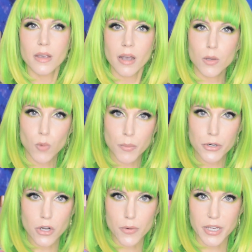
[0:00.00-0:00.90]
And one
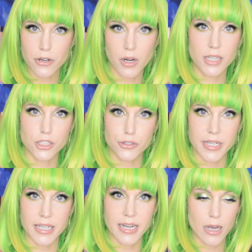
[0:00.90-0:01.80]
more note here on
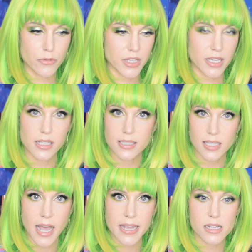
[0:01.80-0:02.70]
straightening out the
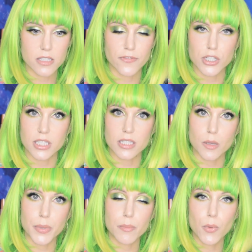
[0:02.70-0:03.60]
science versus
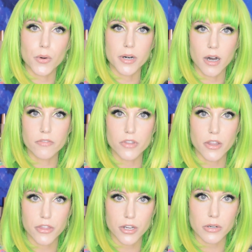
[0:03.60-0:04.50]
a bit more of the
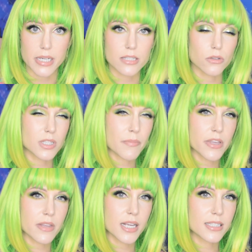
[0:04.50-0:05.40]
theory. So
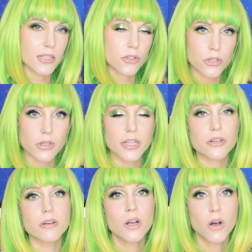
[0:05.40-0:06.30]
something that I said
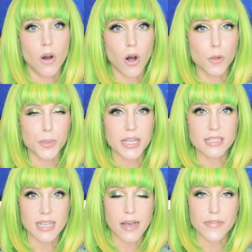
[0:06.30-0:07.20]
earlier, all
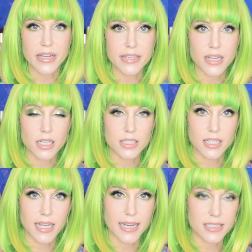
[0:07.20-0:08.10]
plants have
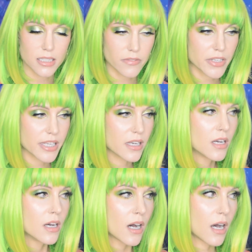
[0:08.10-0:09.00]
antioxidant activity.
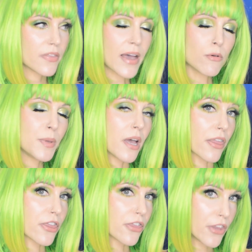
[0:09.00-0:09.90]
That would be a
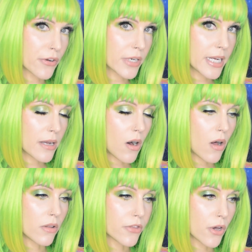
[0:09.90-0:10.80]
theory,
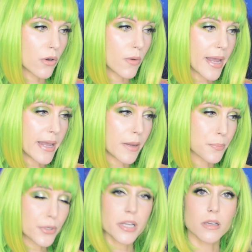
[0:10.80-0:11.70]
although a
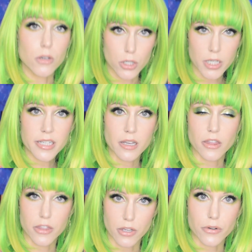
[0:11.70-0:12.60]
pretty good
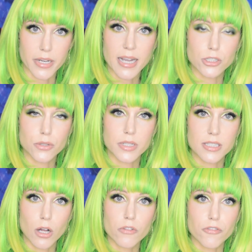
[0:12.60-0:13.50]
theory, as you can
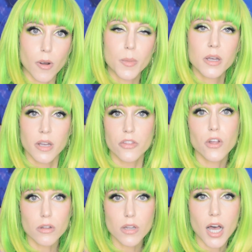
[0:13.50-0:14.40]
tell from
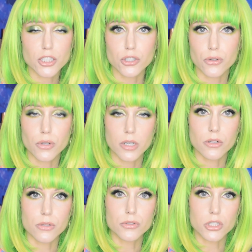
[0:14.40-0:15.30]
the logical
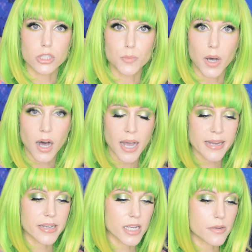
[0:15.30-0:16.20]
conclusions
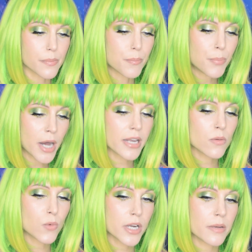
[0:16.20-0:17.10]
behind it, but
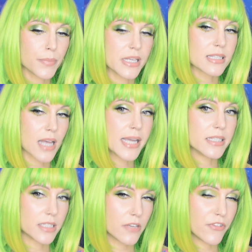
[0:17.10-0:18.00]
it wouldn't be
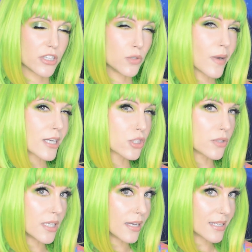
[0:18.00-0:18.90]
scientific to
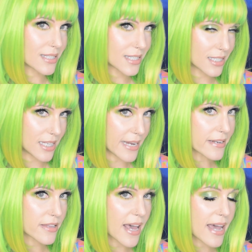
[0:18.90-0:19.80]
actually
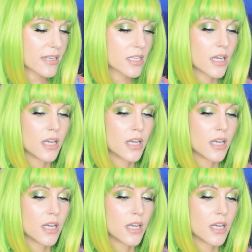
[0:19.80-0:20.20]
state that,